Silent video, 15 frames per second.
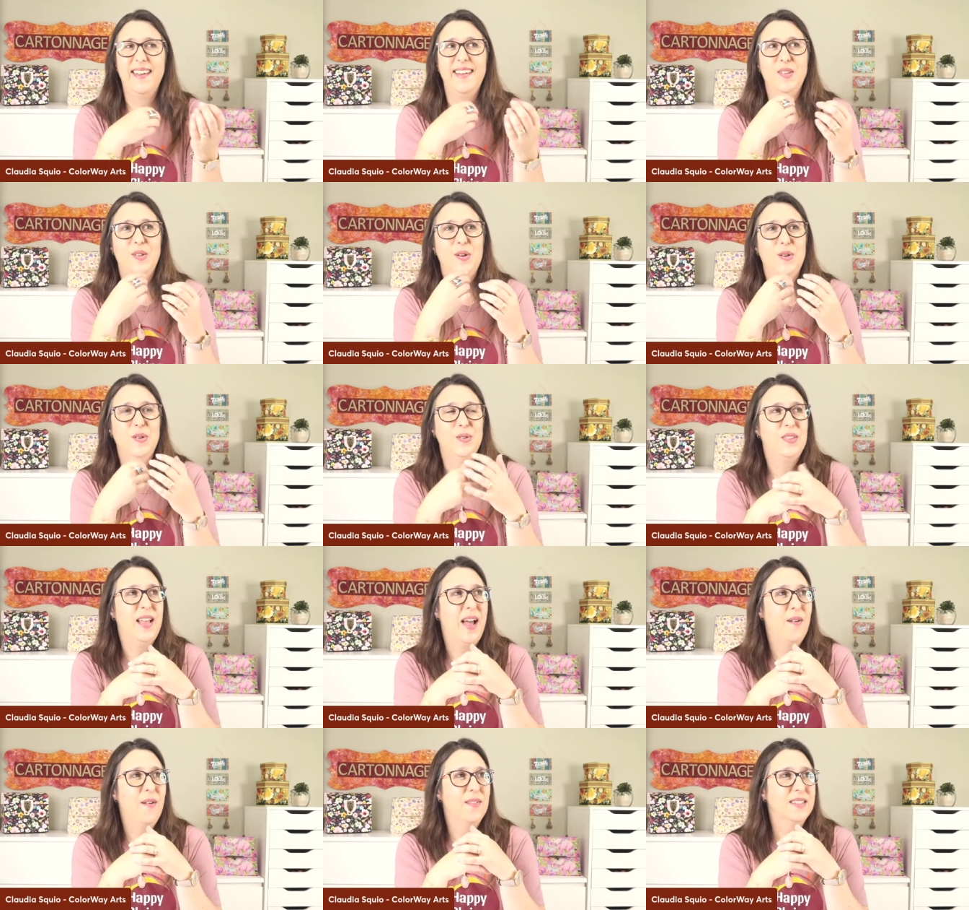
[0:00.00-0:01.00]
you know,
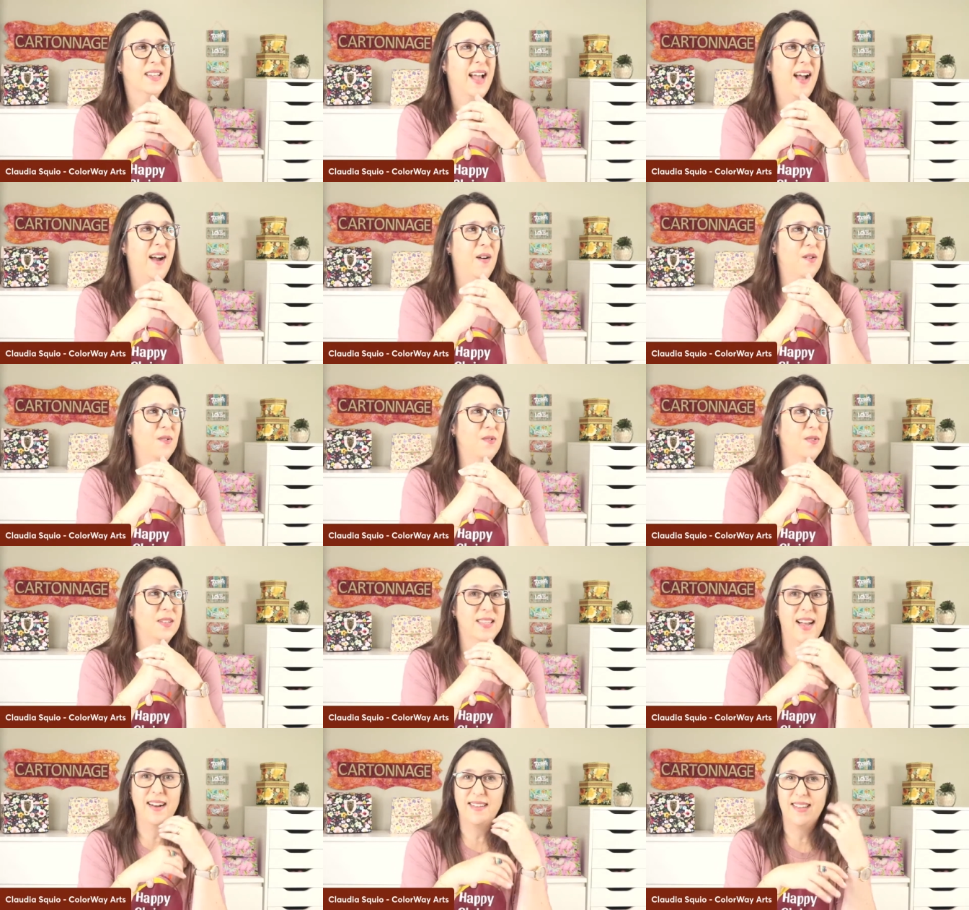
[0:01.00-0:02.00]
tell us how we
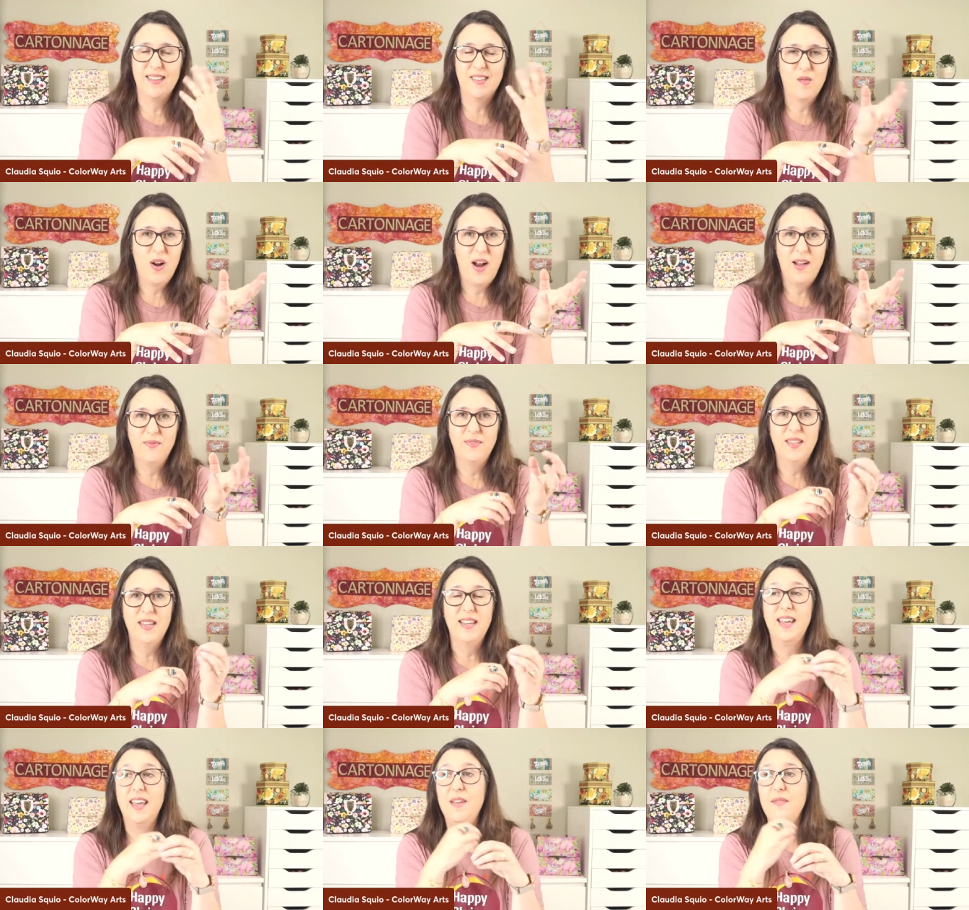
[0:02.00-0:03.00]
started
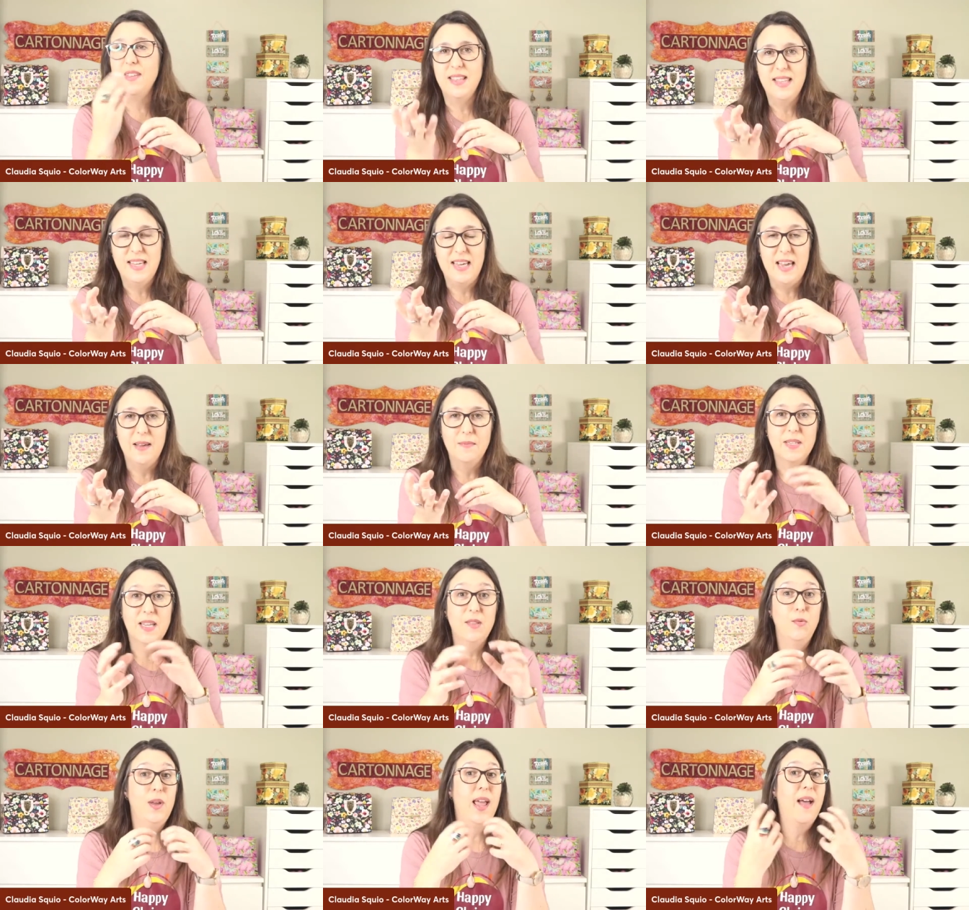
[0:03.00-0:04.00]
crafting, giving tips,
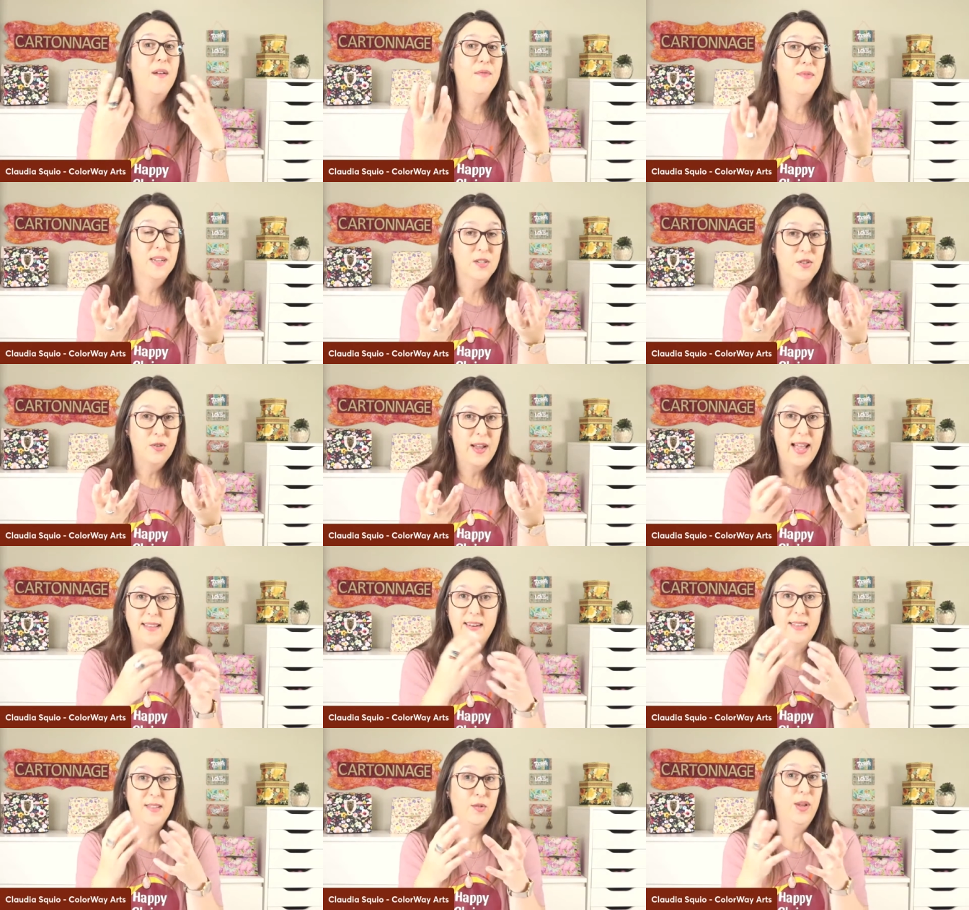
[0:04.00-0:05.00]
and we have fun
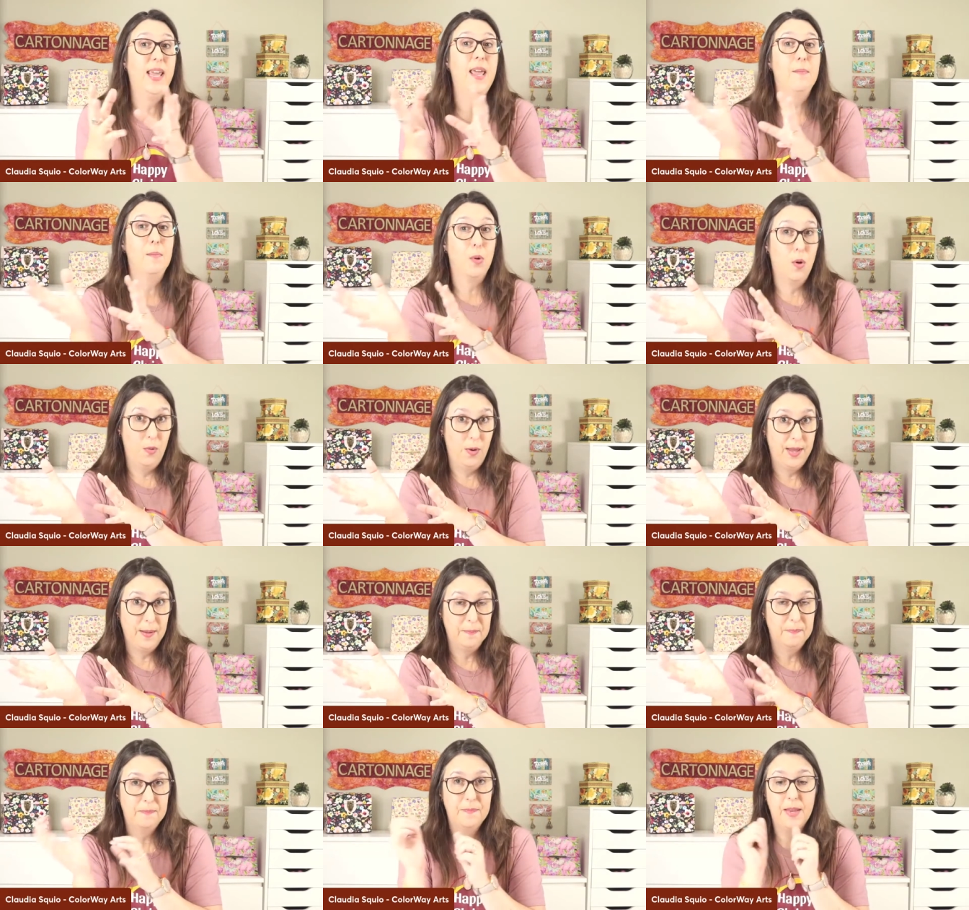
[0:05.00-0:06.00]
together and we keep going.
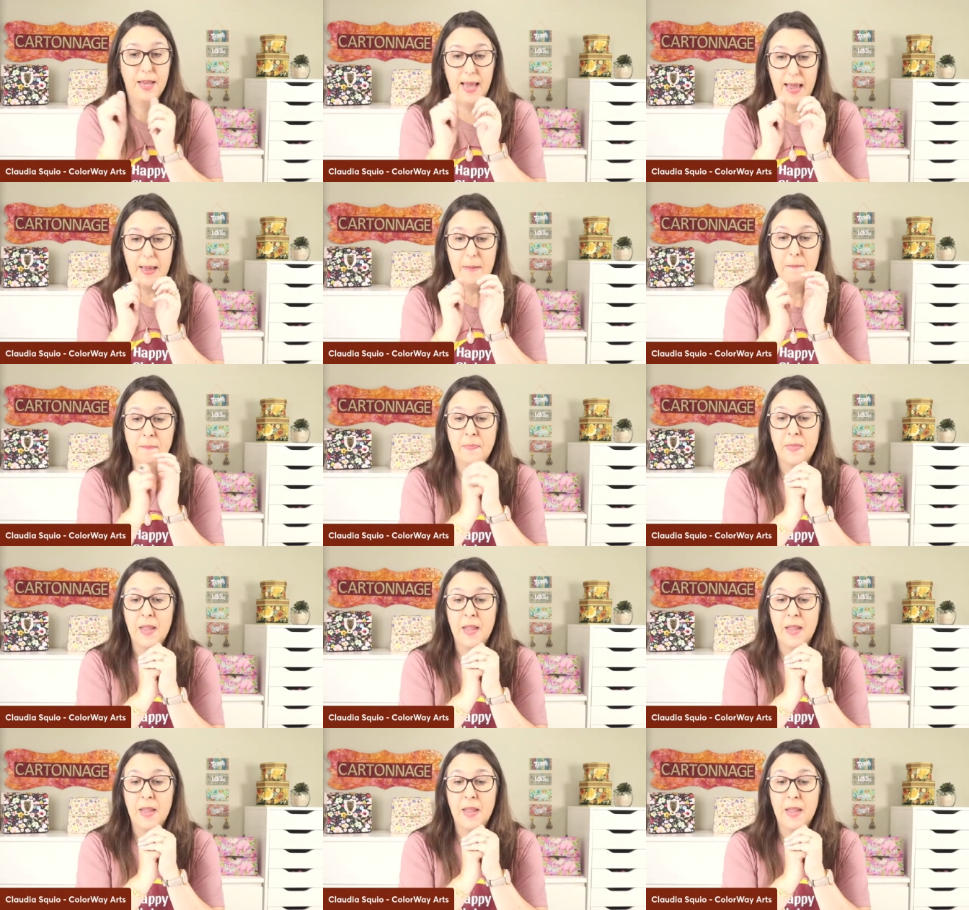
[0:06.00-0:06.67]
Okay.